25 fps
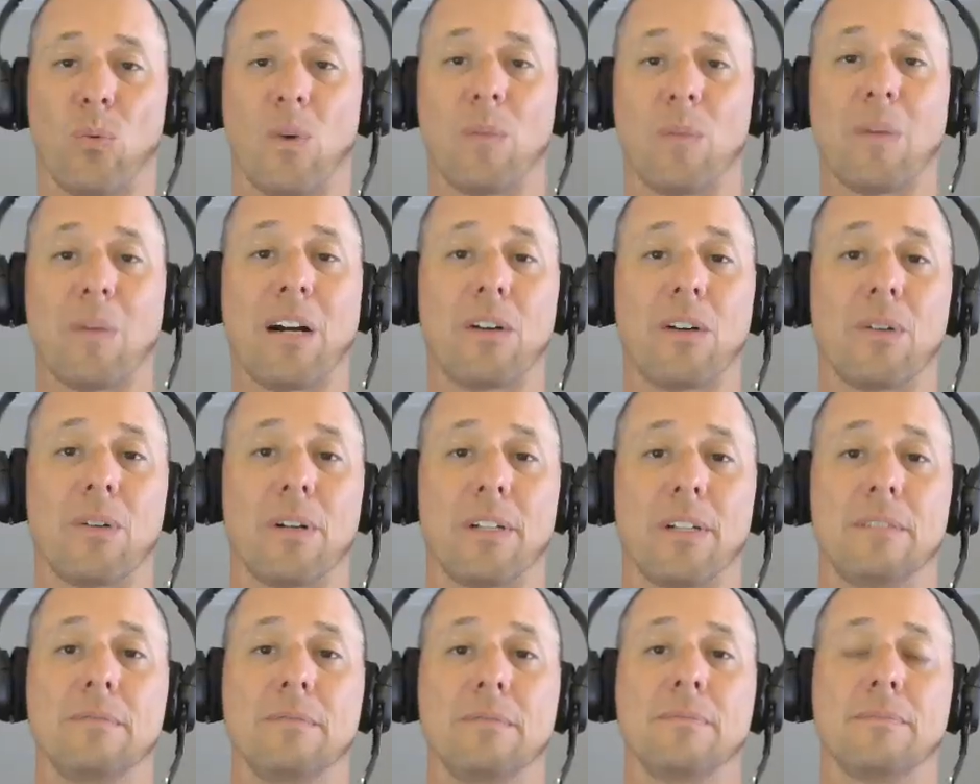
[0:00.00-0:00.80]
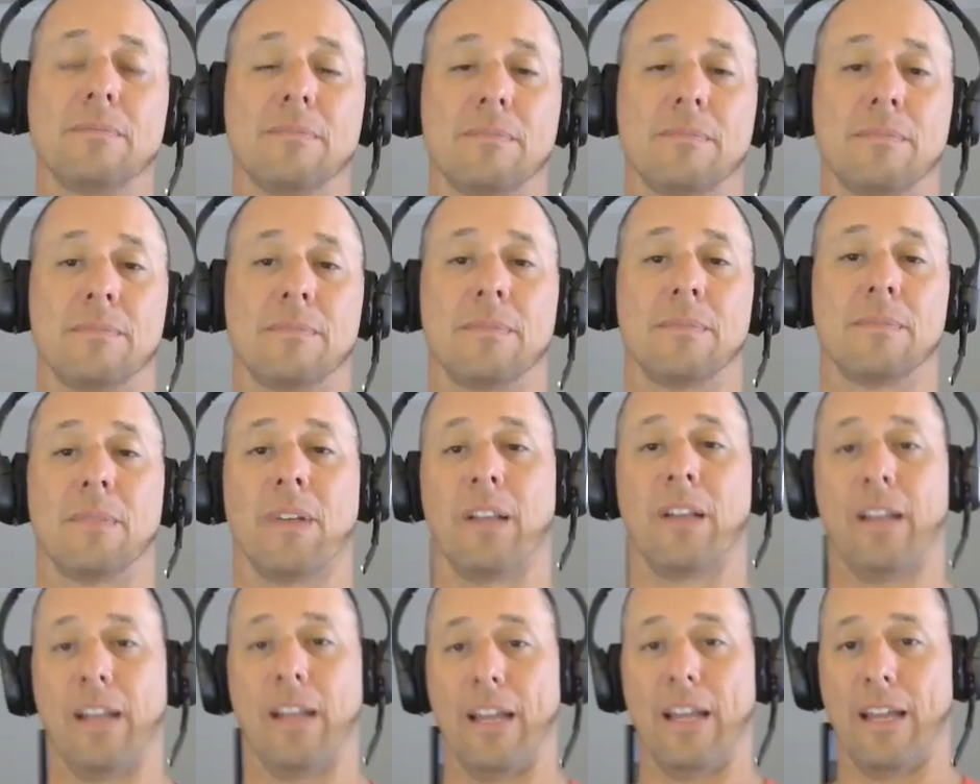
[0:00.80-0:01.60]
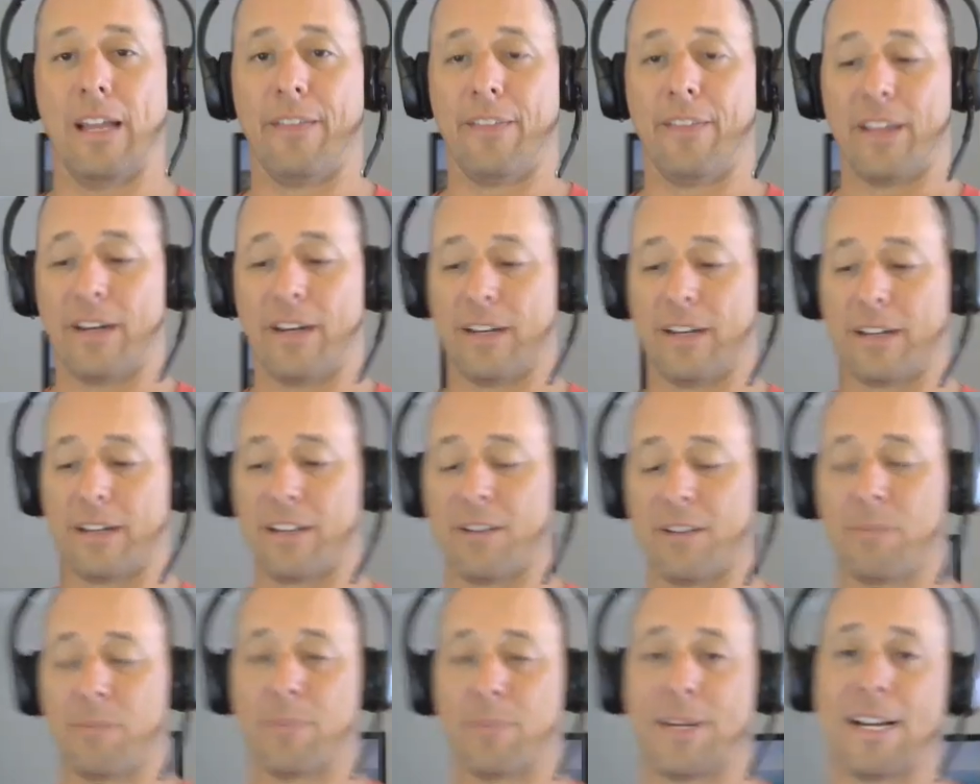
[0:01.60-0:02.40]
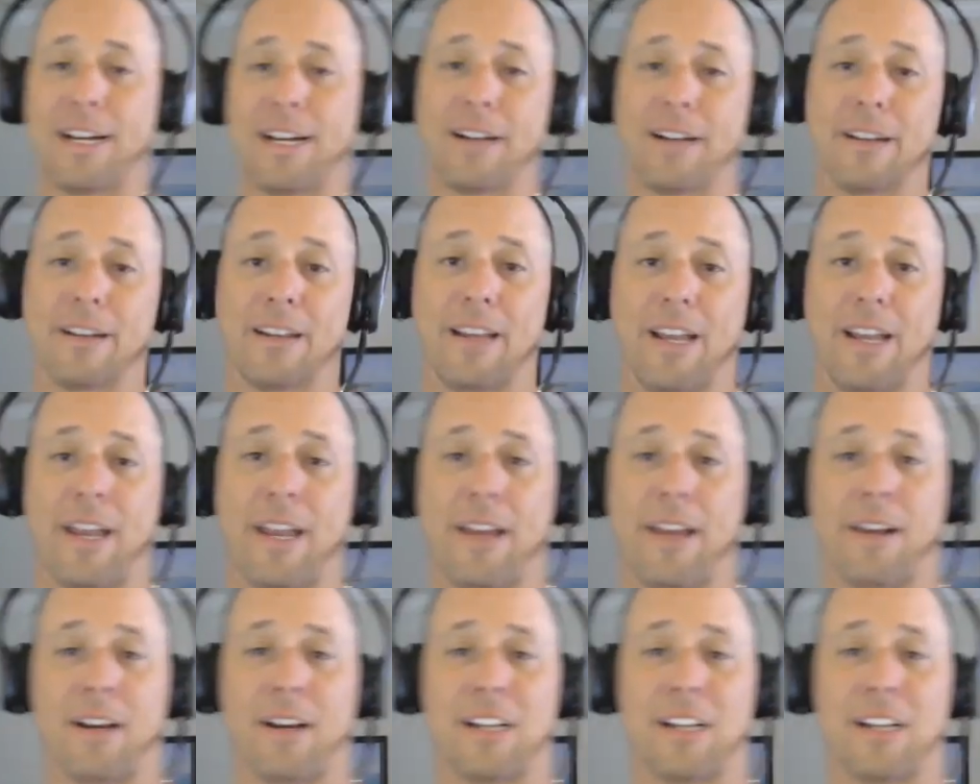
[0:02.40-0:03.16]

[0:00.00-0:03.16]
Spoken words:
1 mile run, and then I come back and